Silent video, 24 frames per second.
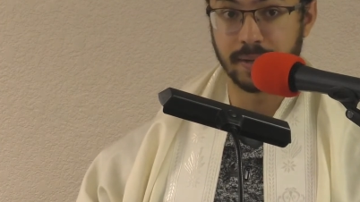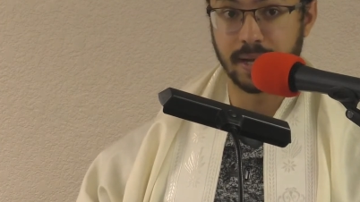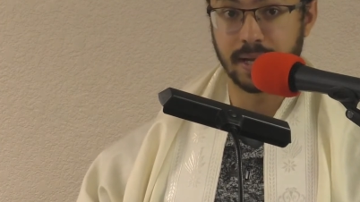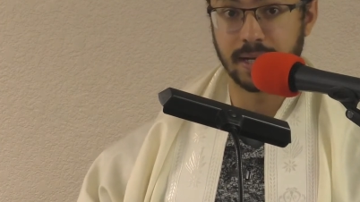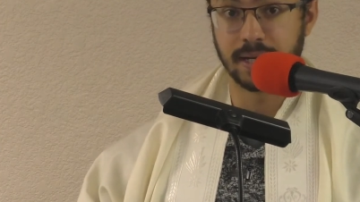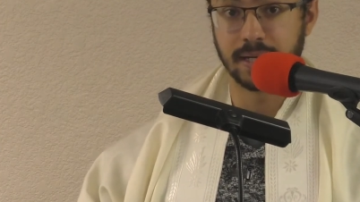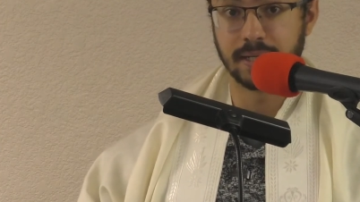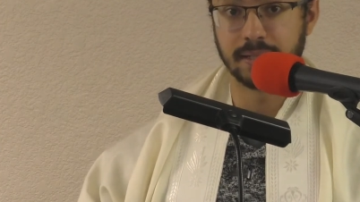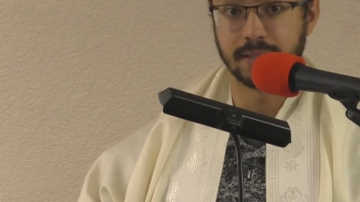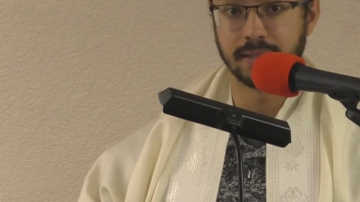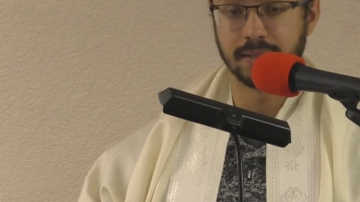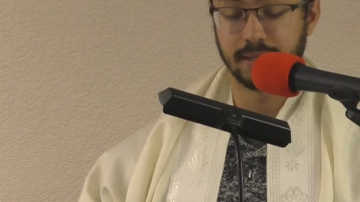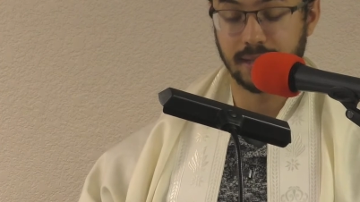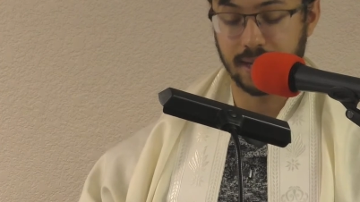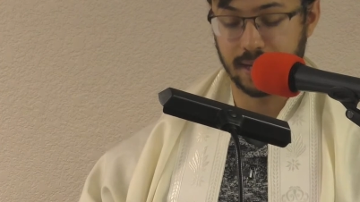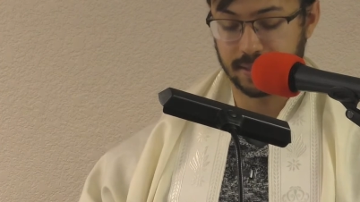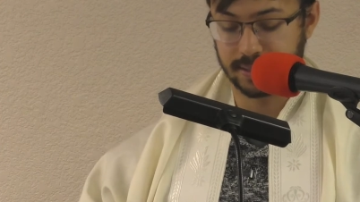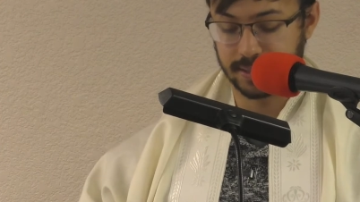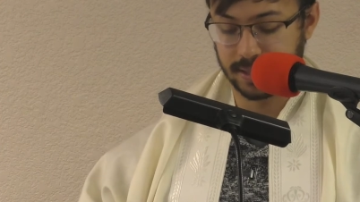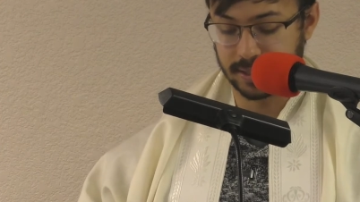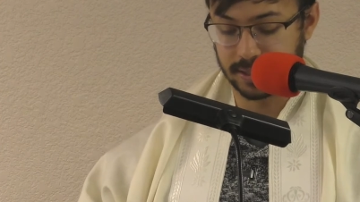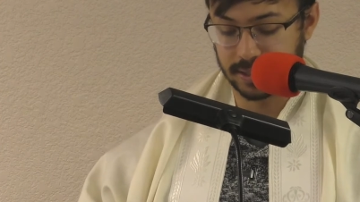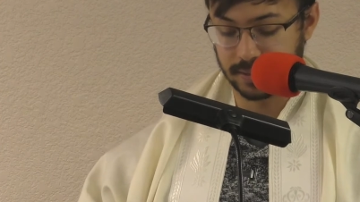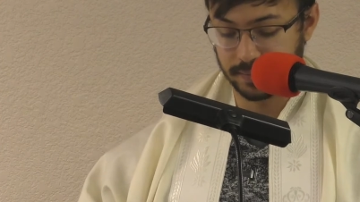and
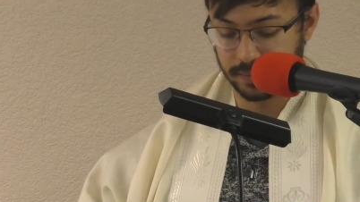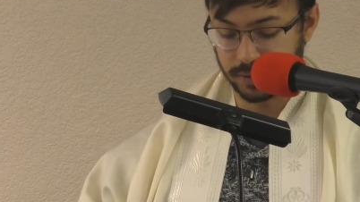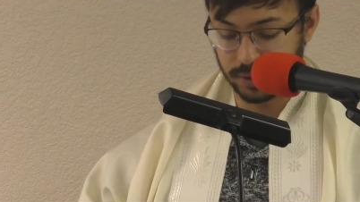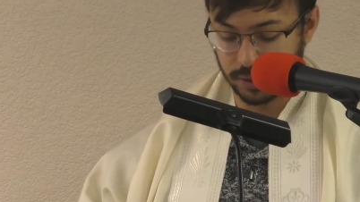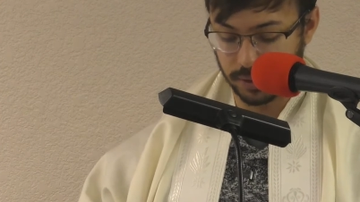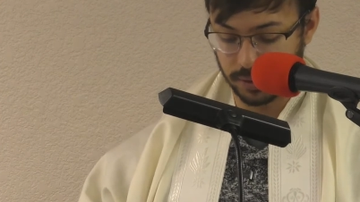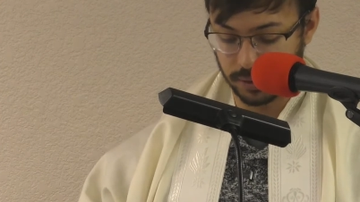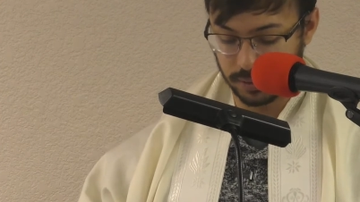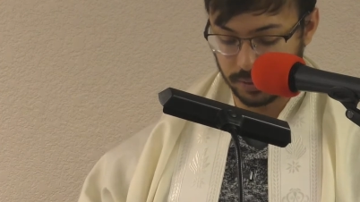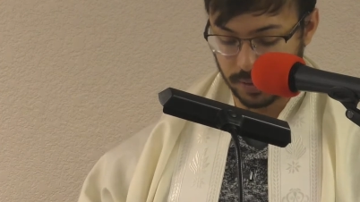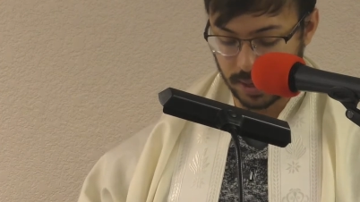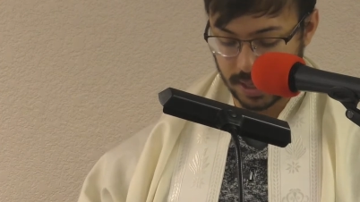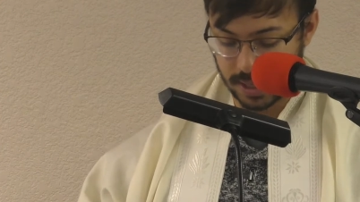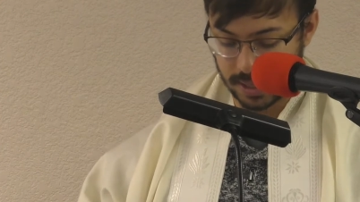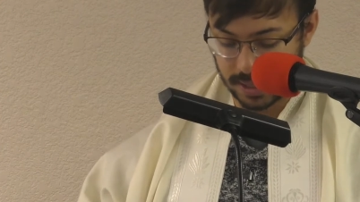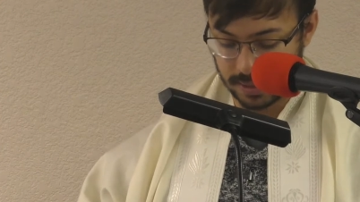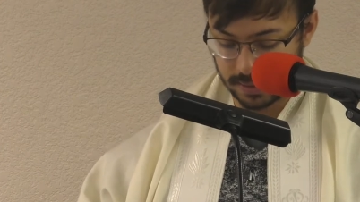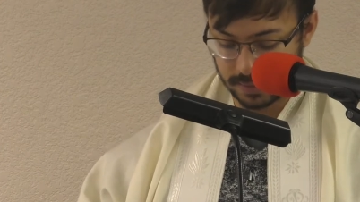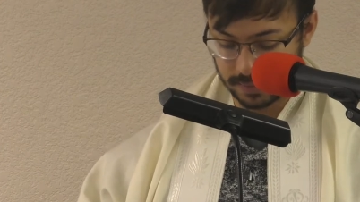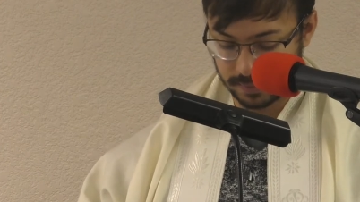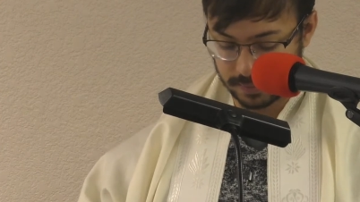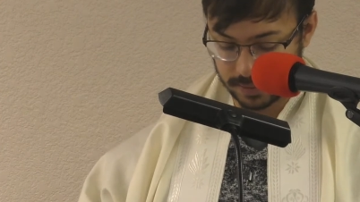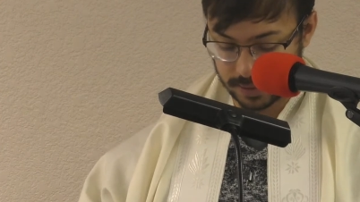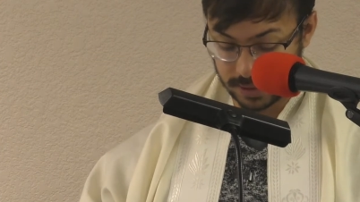tells him to
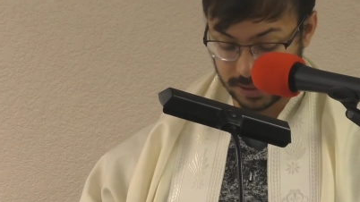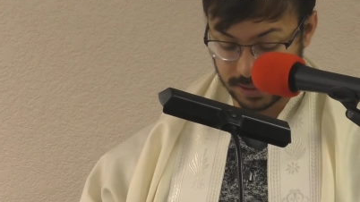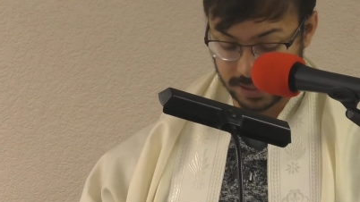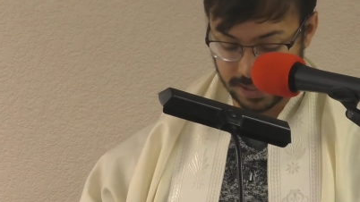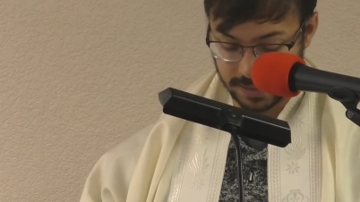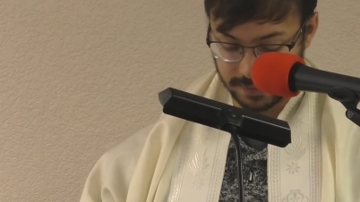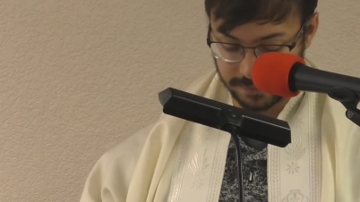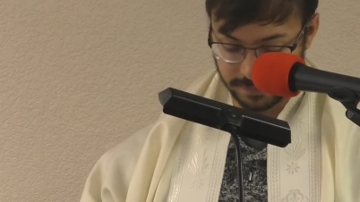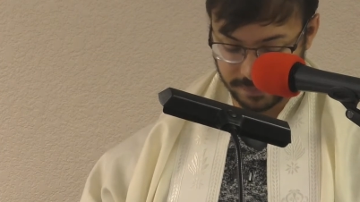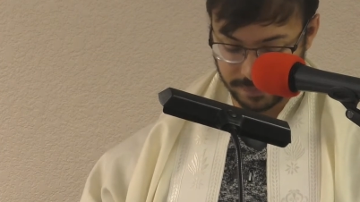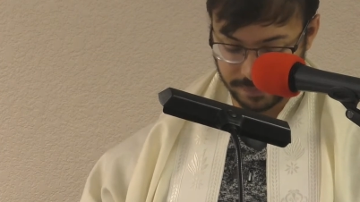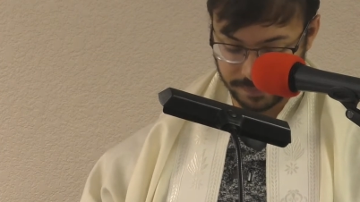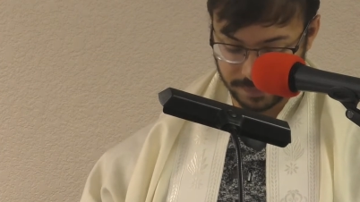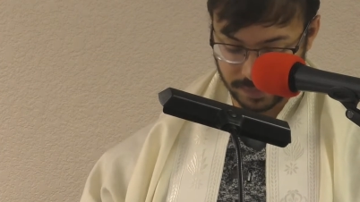leave.